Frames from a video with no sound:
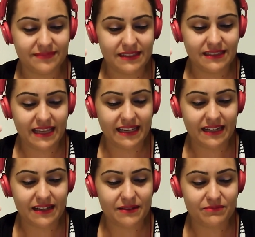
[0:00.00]

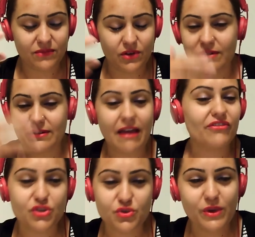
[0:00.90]
or an
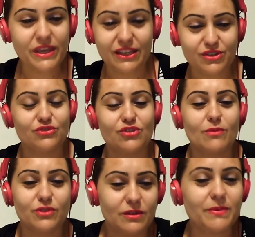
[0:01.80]
average week in your
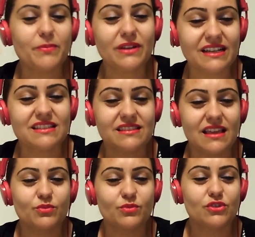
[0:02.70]
job, so that people can
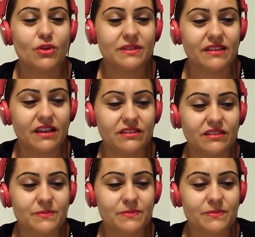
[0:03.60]
understand what your job entails?